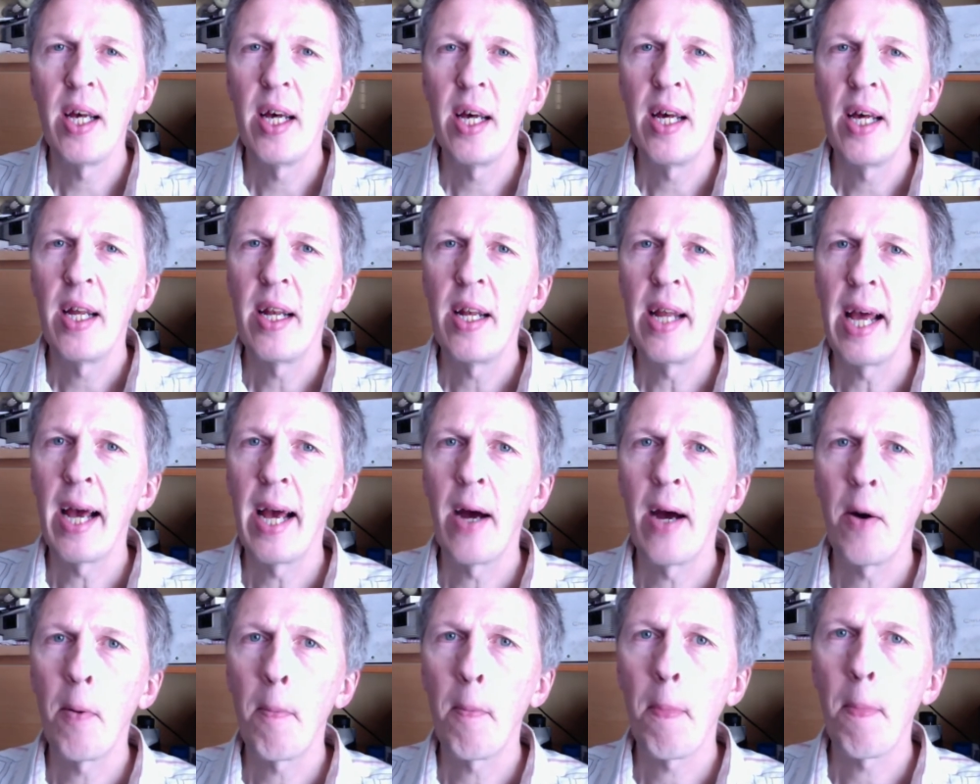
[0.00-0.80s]

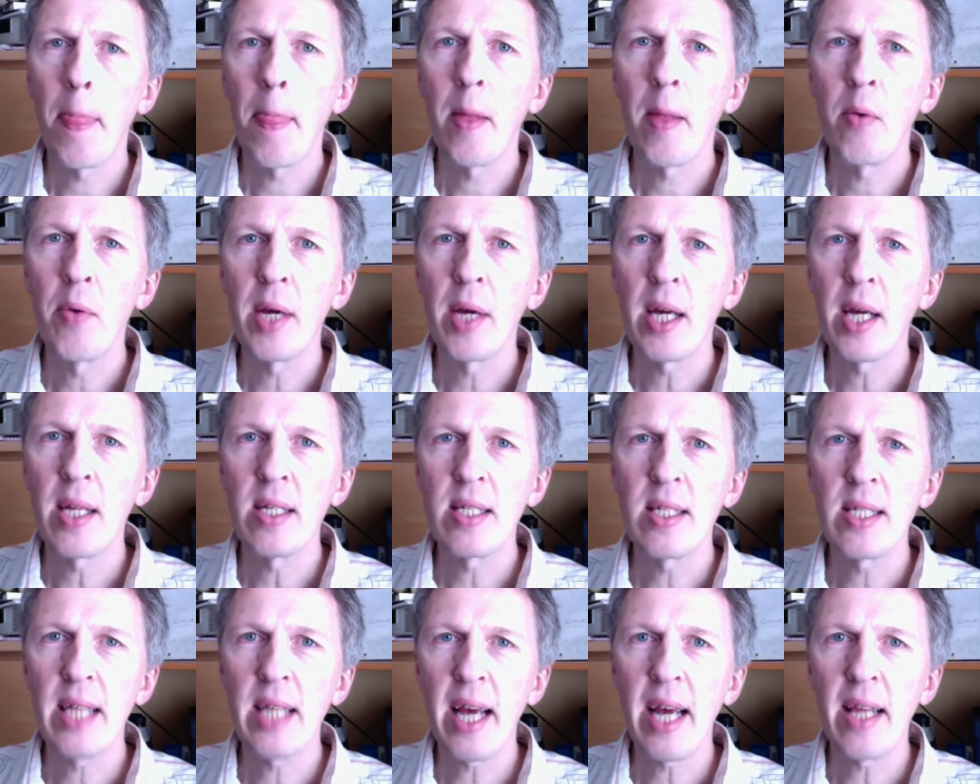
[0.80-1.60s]
Now, we're going to
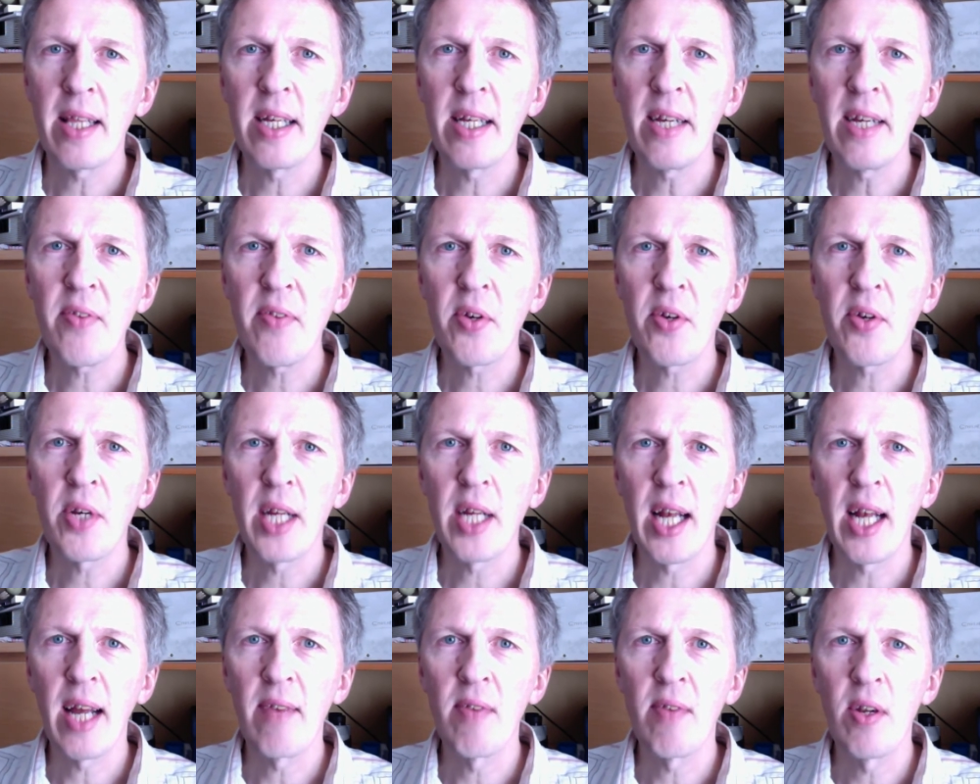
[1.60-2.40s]
set the difficulty
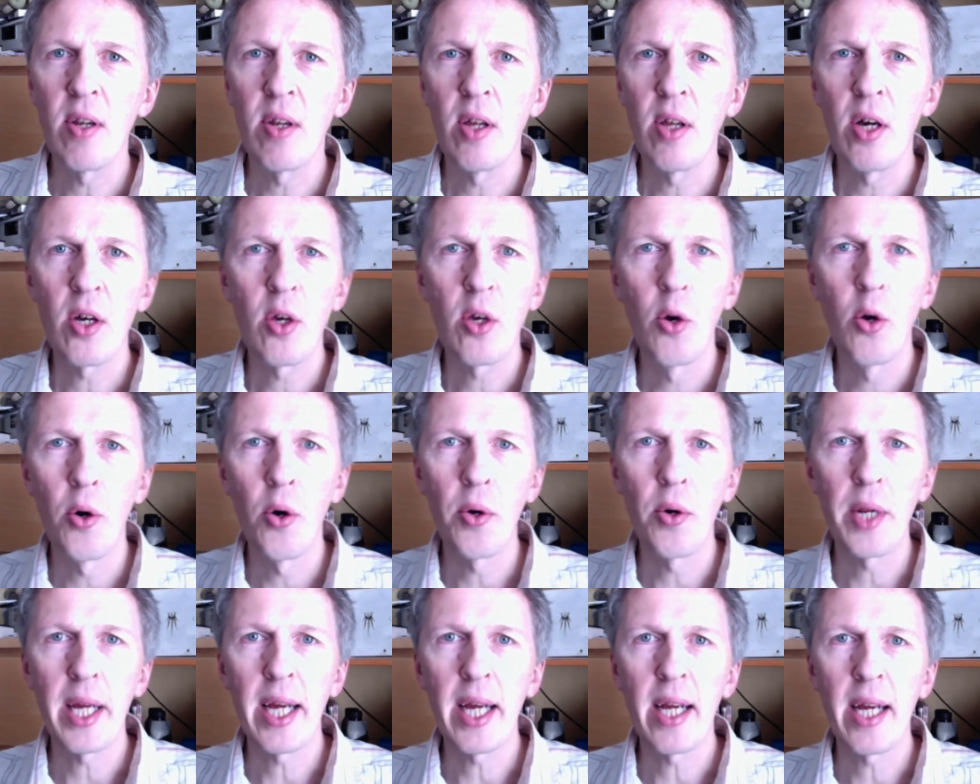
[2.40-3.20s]
level
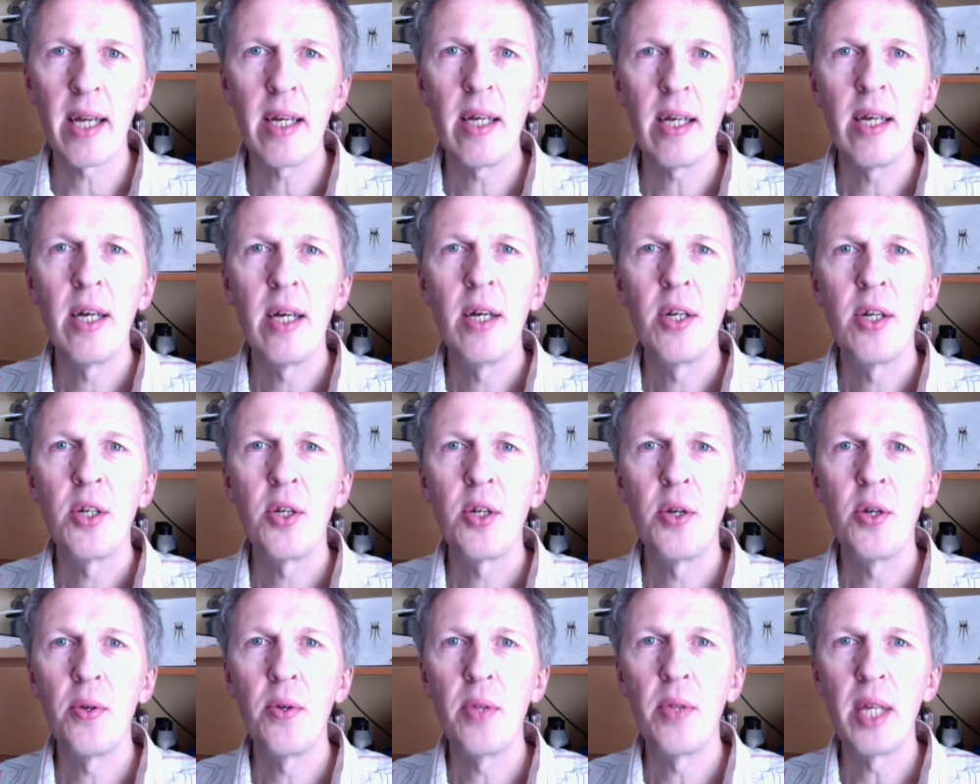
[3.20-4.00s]
according
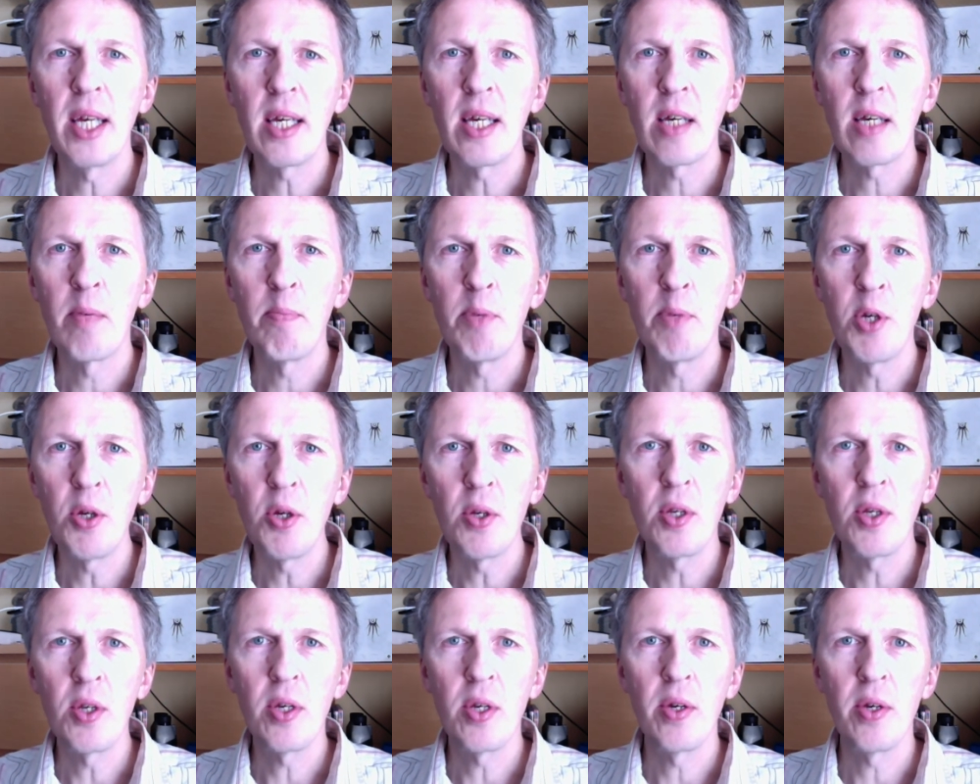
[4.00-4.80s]
to the
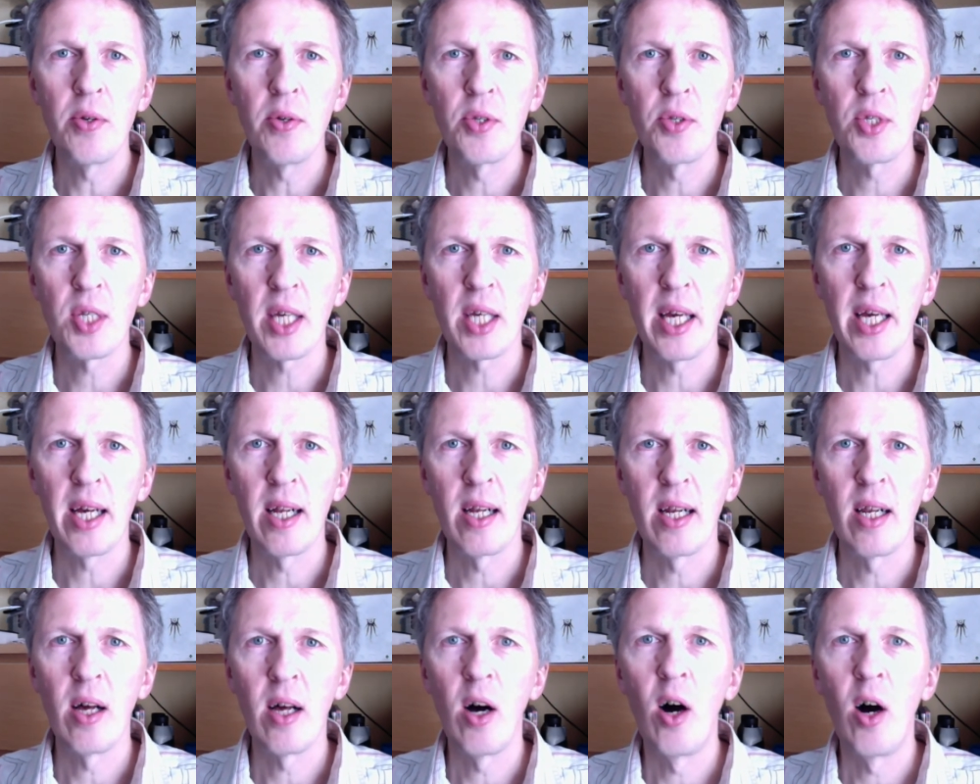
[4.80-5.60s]
computer use
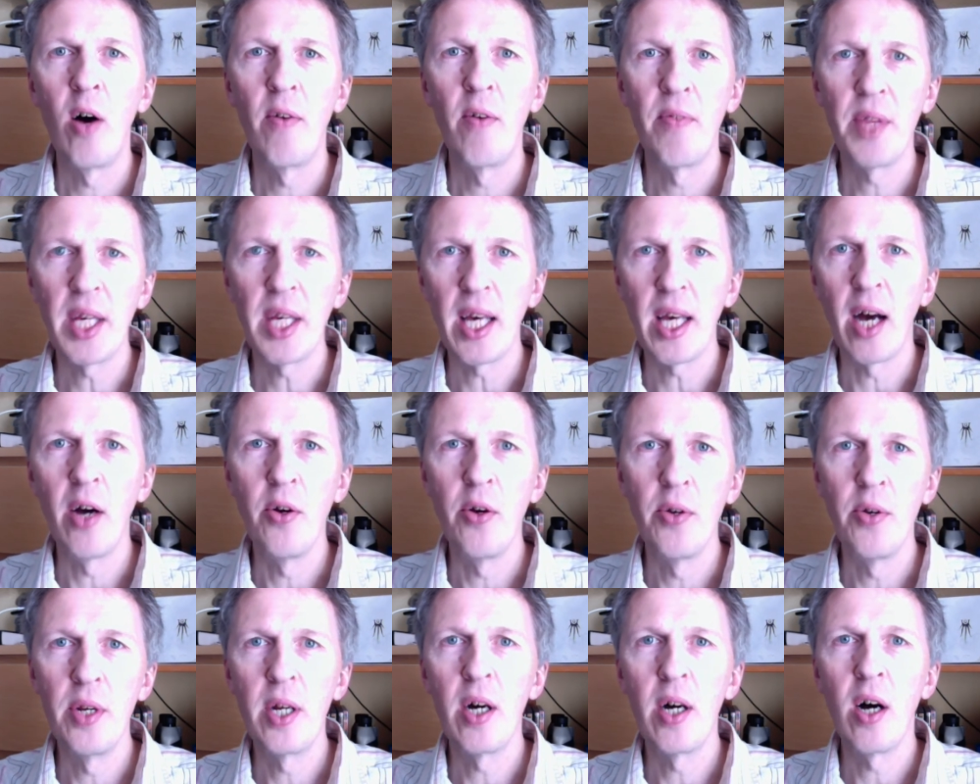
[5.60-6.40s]
skill of the
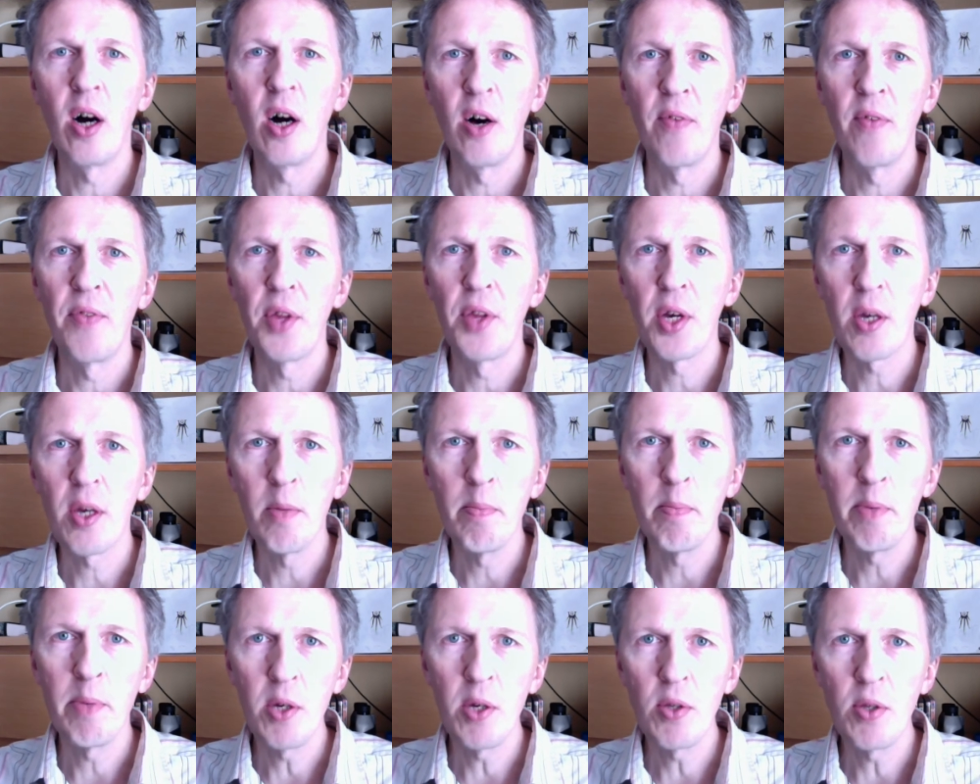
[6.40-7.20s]
owner of the
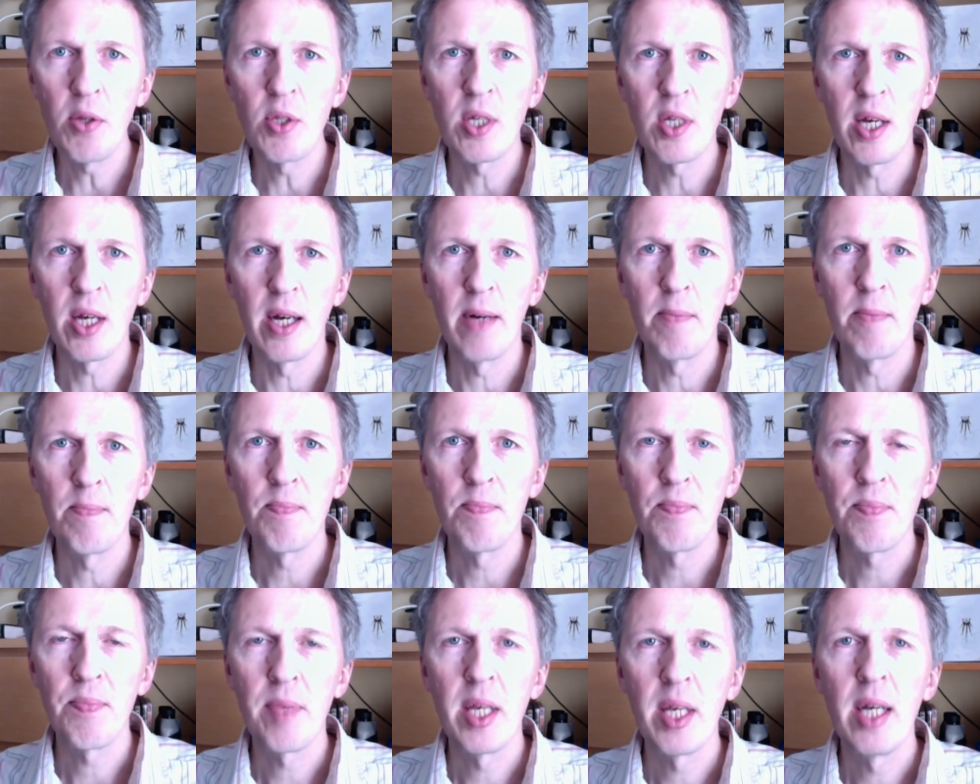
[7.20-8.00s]
computer.
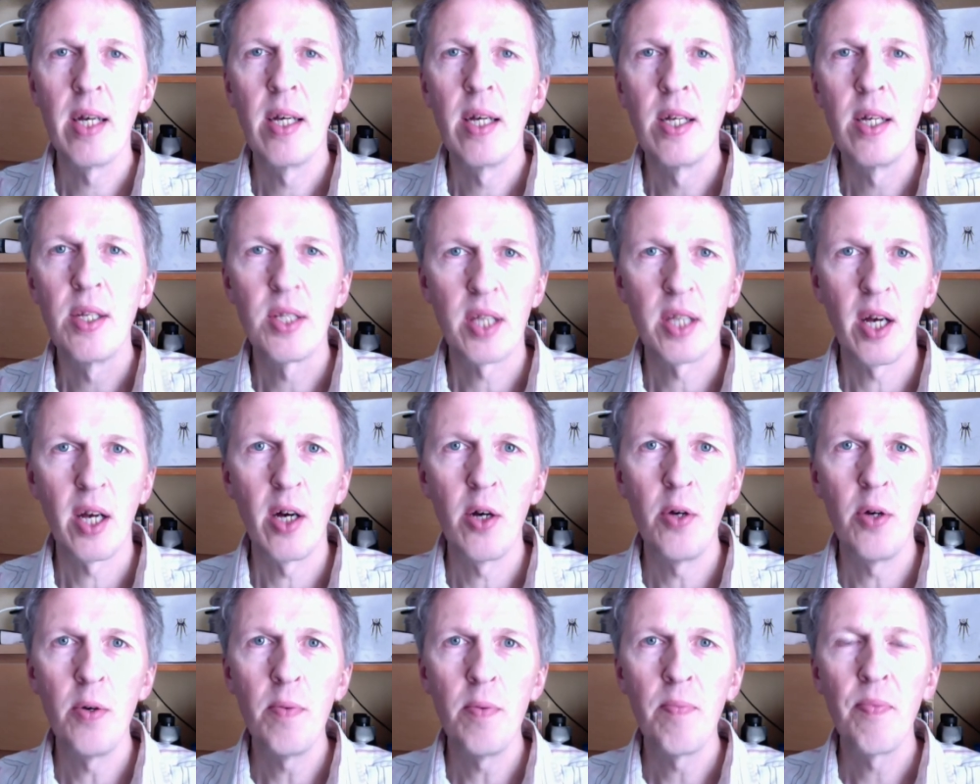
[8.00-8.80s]

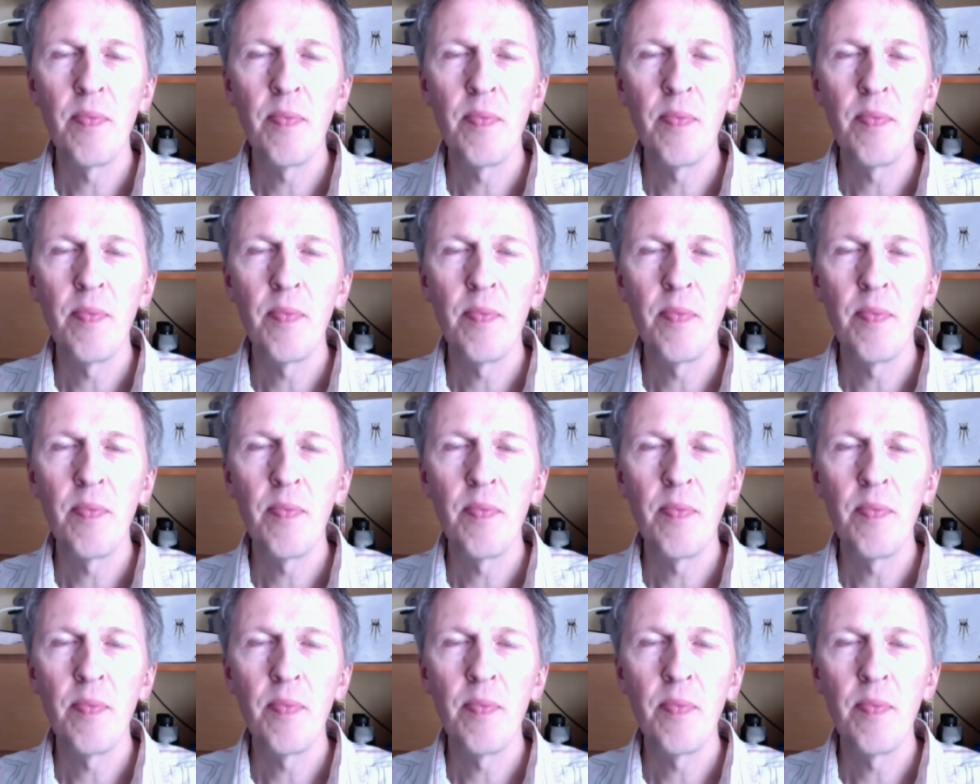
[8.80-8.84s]
So,